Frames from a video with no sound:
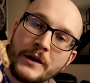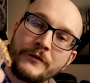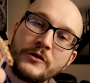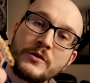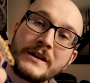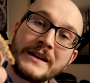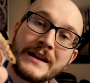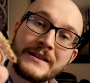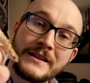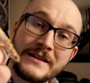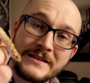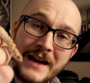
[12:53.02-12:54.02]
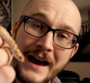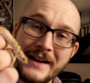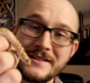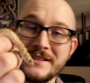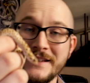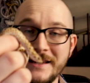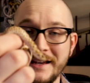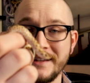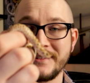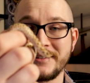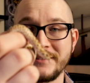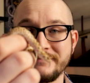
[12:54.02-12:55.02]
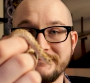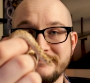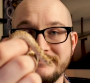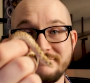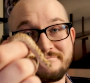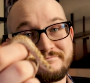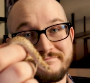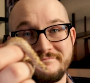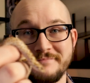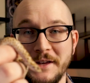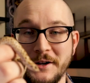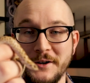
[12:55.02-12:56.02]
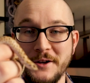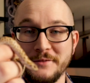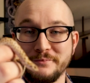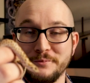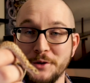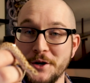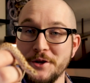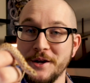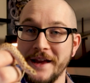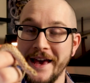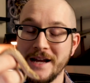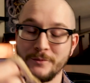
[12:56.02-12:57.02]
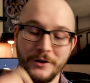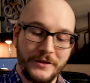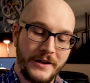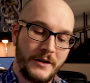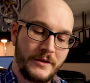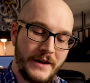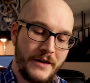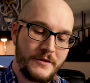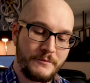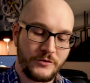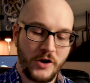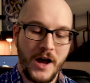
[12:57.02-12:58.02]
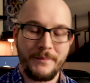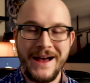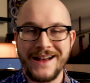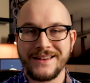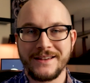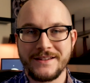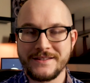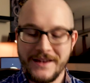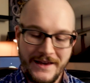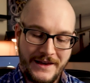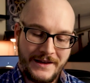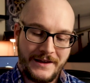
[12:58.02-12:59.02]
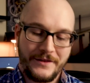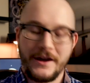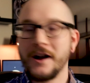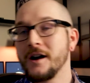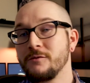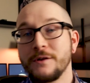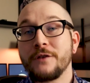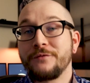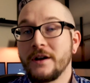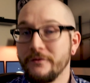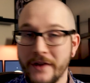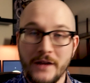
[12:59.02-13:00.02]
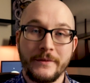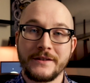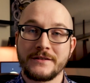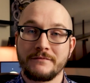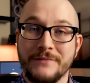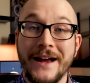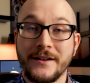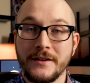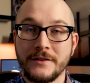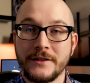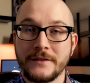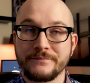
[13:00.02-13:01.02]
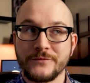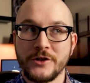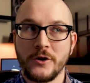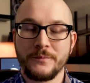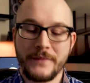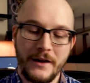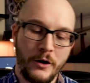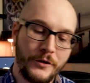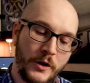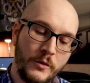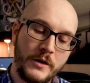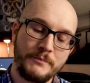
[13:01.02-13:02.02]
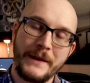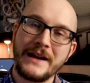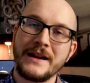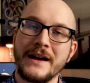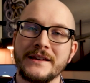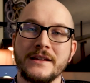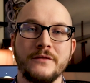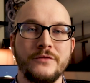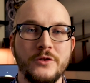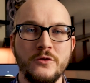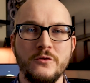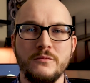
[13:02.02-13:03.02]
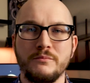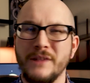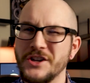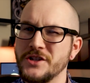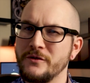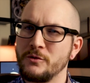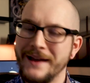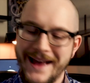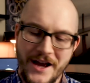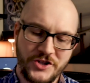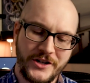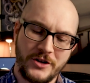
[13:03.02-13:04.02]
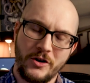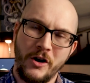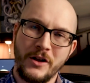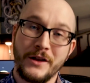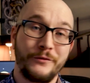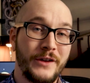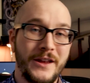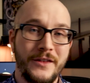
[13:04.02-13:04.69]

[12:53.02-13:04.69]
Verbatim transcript: But if you can get these guys to eat, I don't know, pretty good animal. The only other drawback is they are rear fang venomous, technically. So although it might not give you much of a reaction at all, if